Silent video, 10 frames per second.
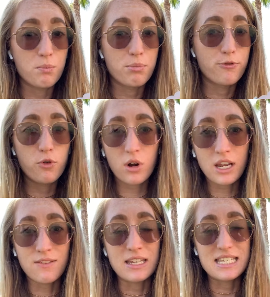before I
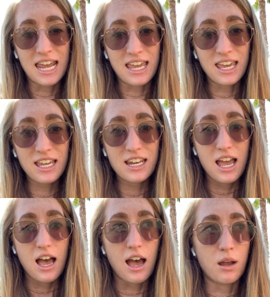even take it,
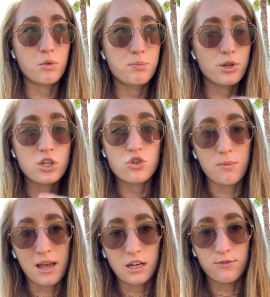I will put the
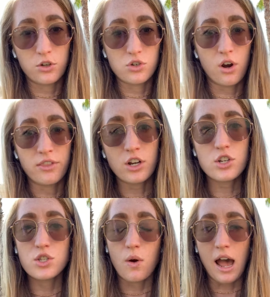dramatic filter on there
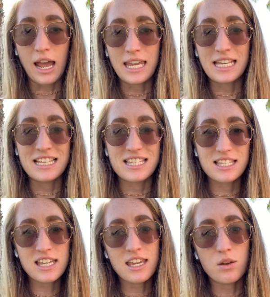so I can
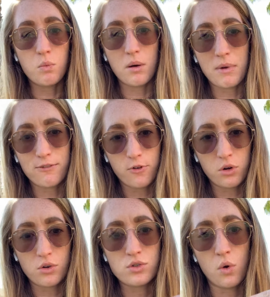see what my
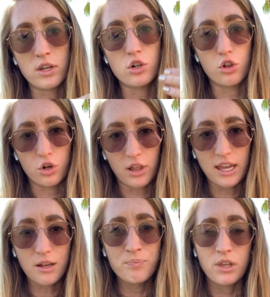photo is going to look
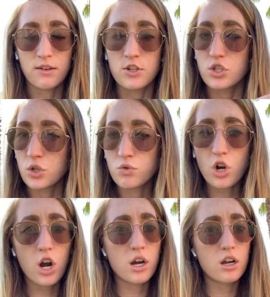like. If it's too
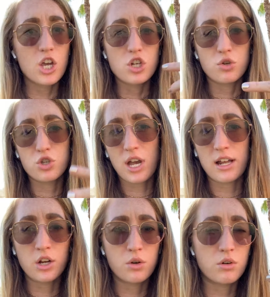dark, too
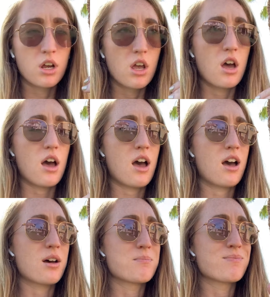shadowed,
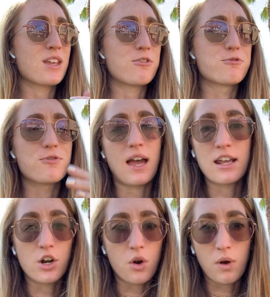if, I
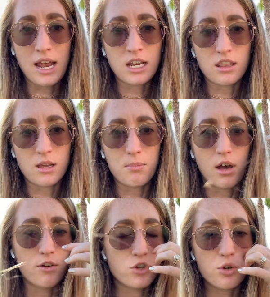don't know, any of the
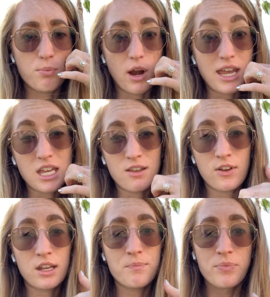above, too bright
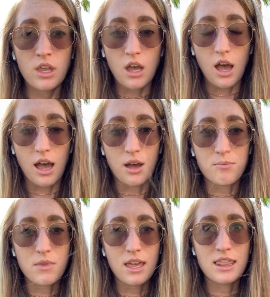even,
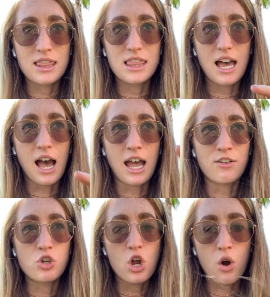I
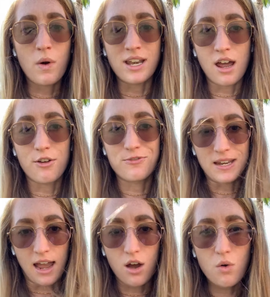know enough
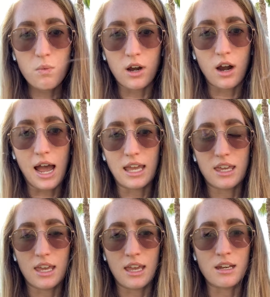now where I
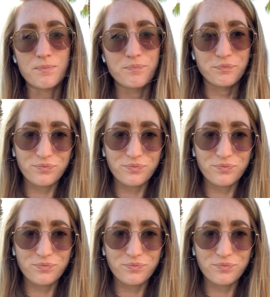can